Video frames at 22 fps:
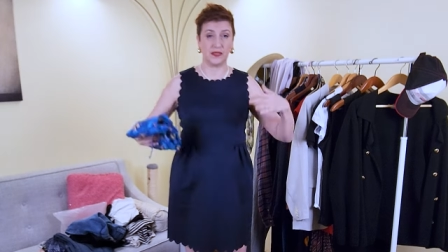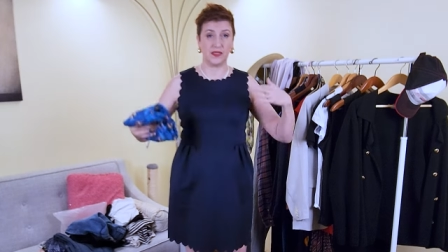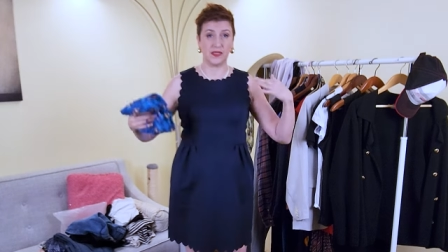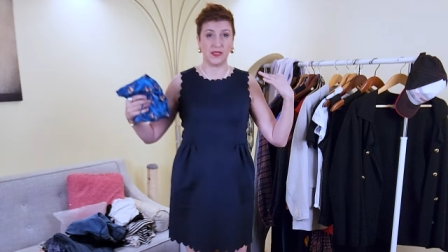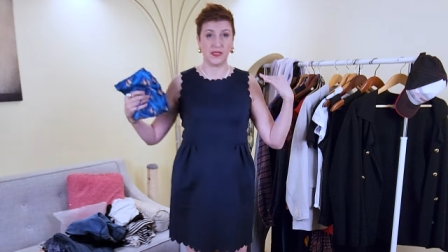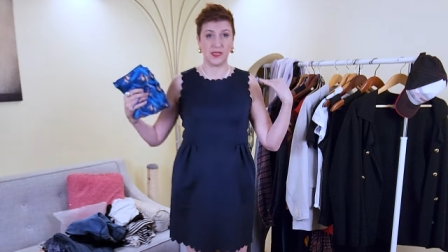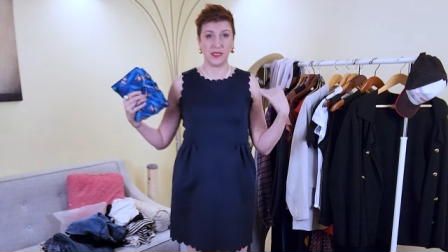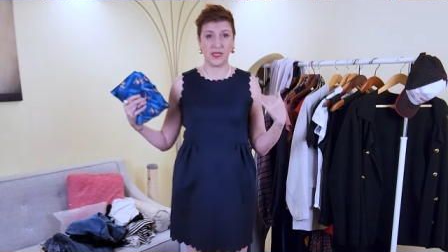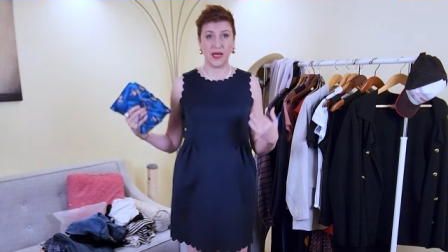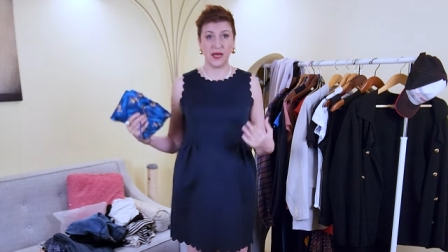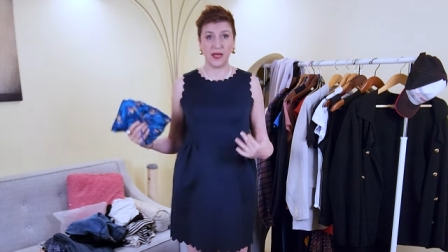the
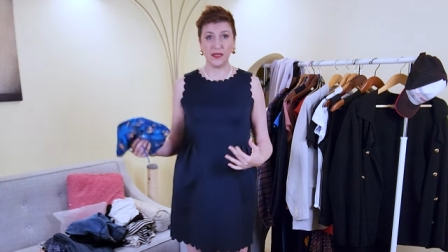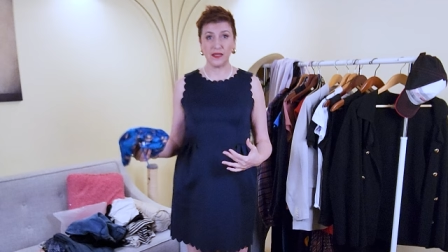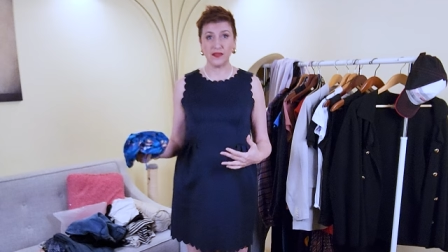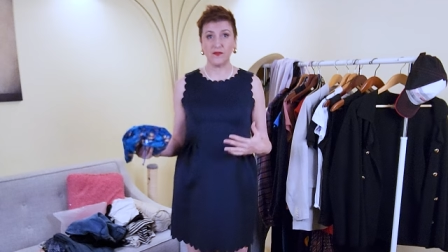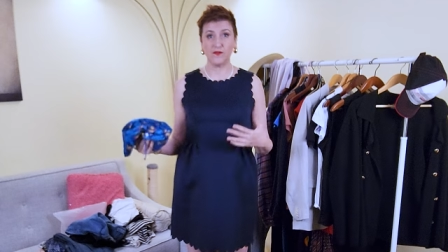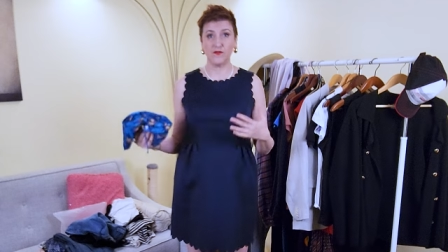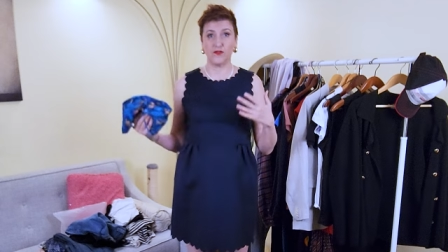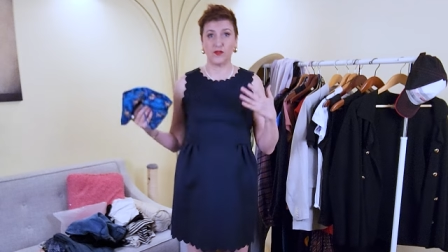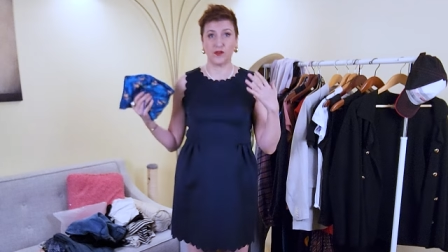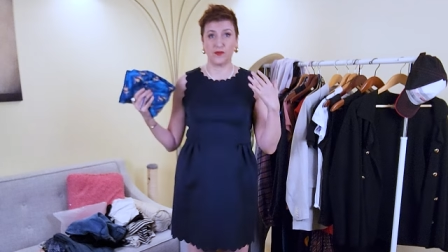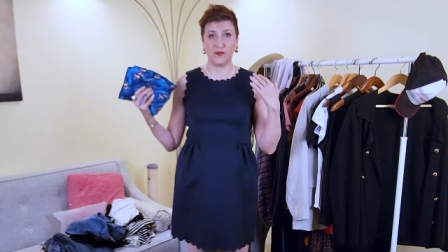sun
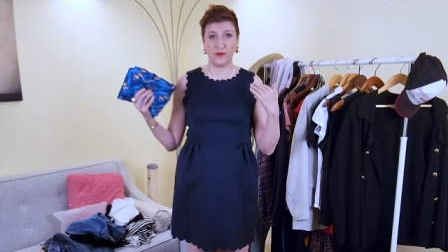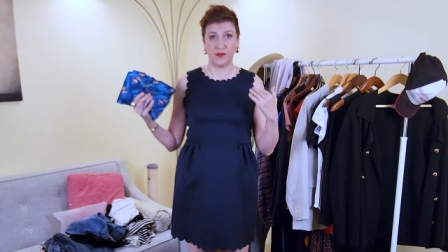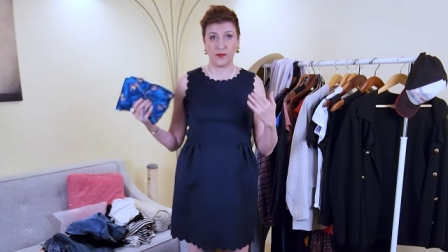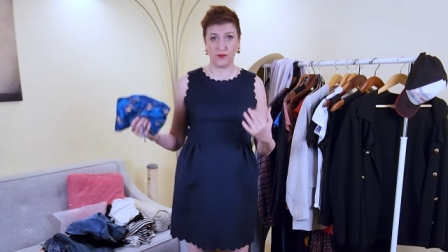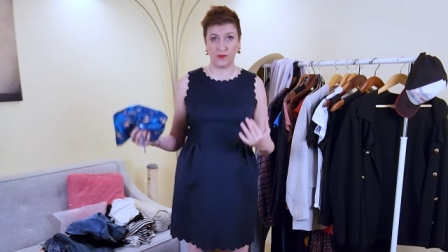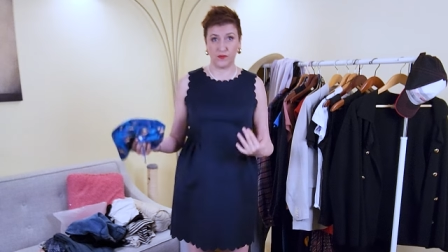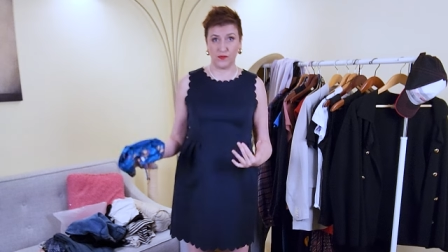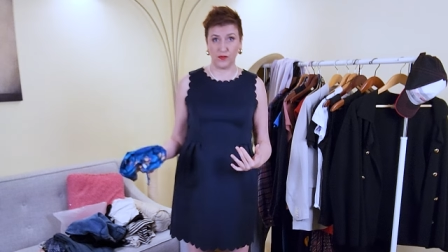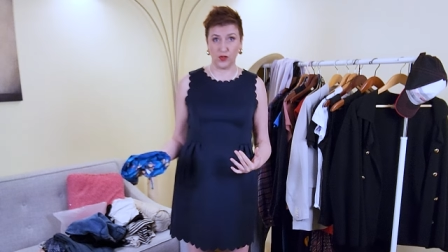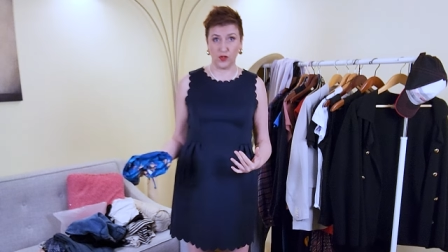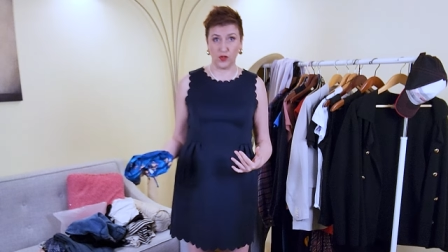for a
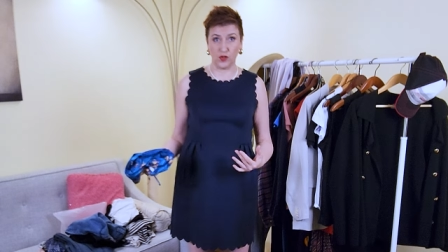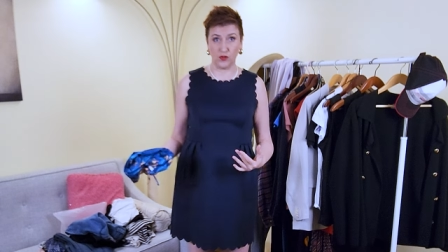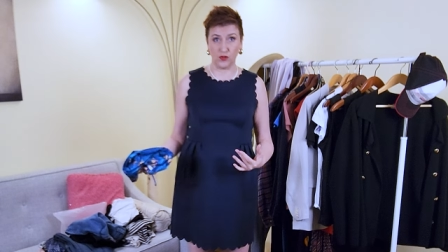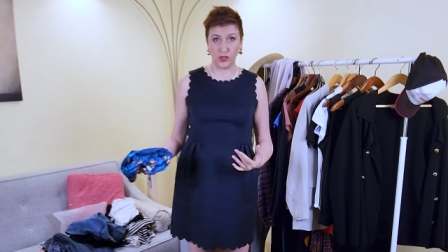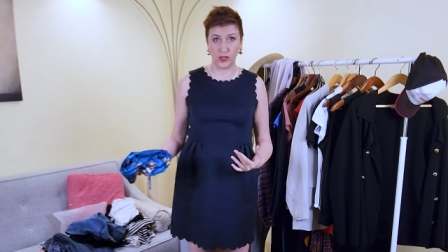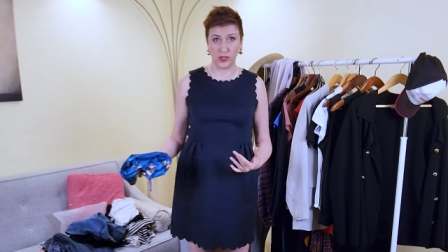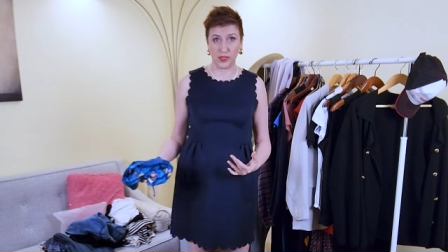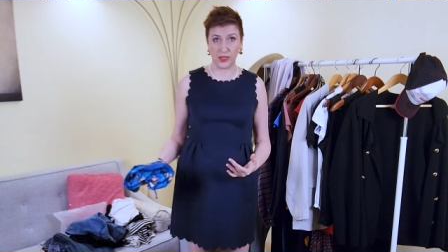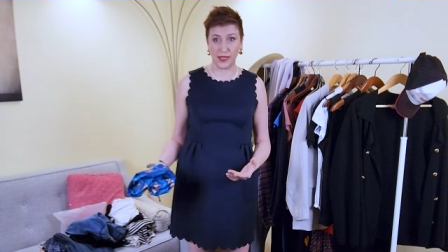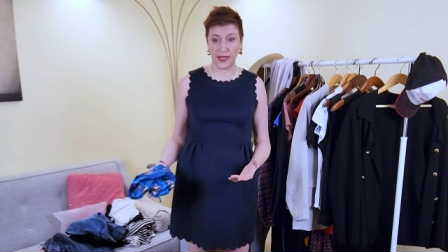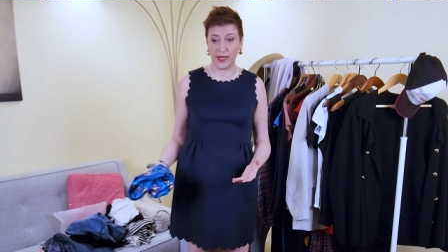long
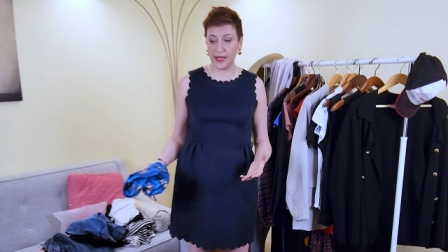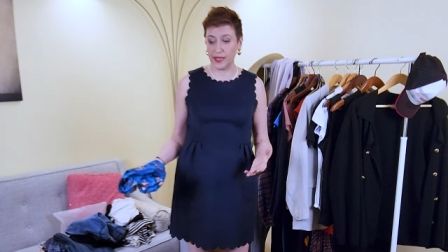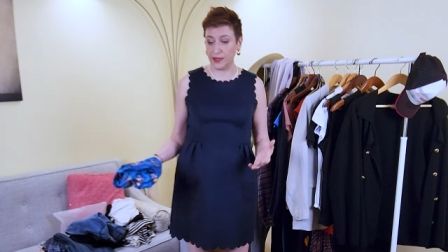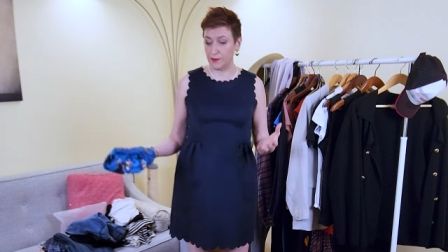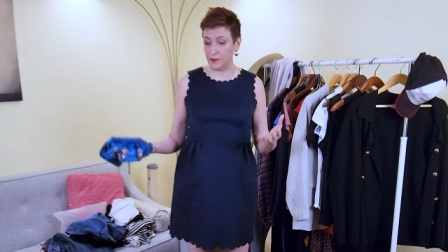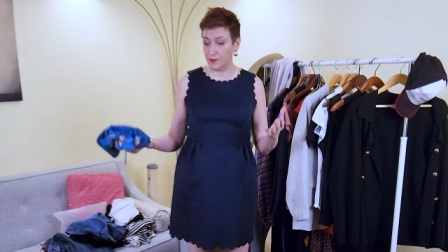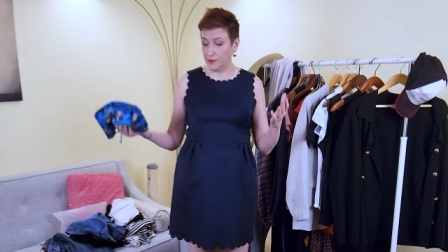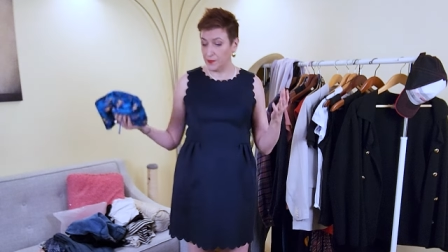time,